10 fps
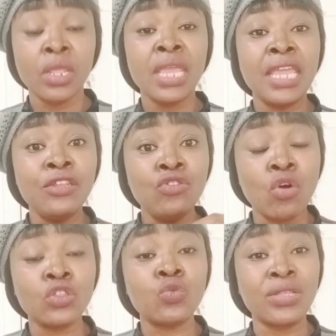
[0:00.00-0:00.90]
He
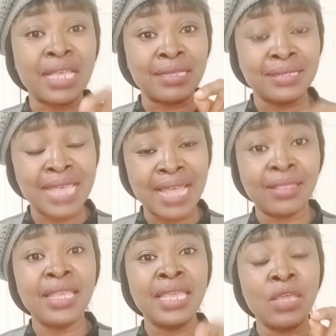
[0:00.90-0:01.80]
knows what
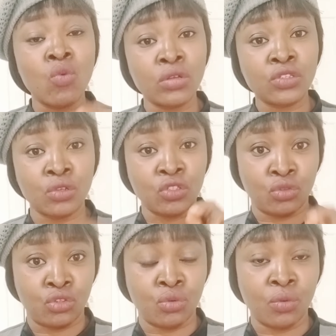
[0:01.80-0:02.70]
exactly he wants us
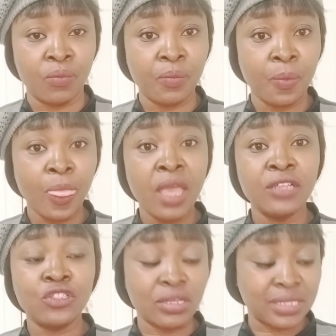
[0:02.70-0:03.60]
to do.
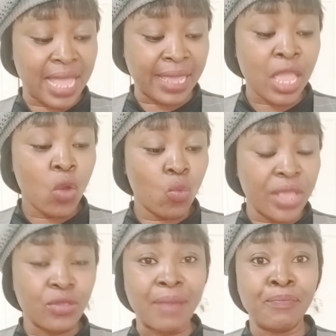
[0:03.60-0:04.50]
Just like
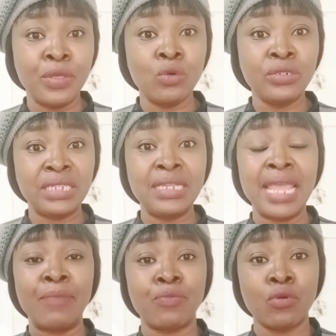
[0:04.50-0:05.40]
when you are building
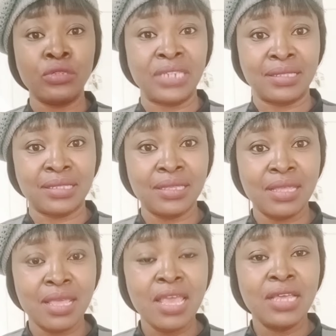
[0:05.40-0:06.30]
a project,
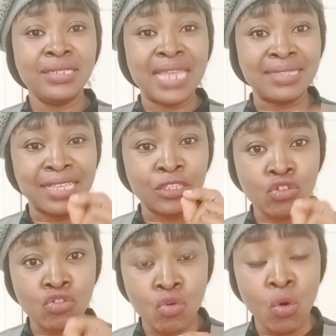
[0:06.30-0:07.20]
there's a
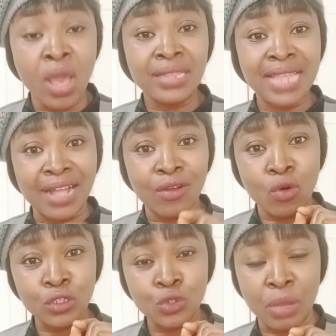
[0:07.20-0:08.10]
screw that
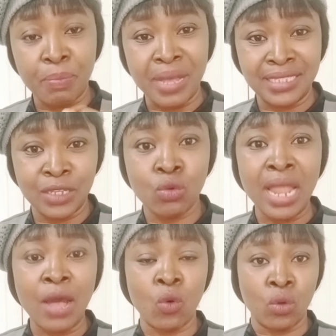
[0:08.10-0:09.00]
goes to a
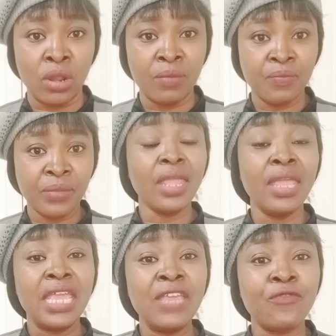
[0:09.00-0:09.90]
particular hole.
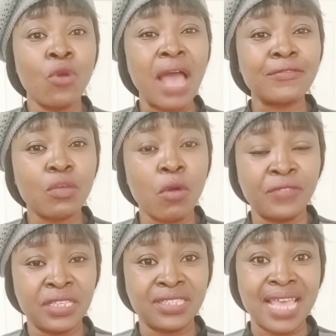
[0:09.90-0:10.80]
If you have some
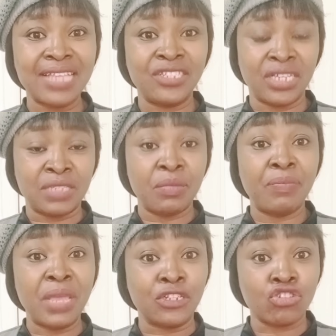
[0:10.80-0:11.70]
of these gadgets,
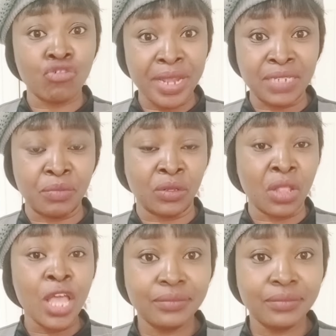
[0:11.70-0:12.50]
maybe a treadmill,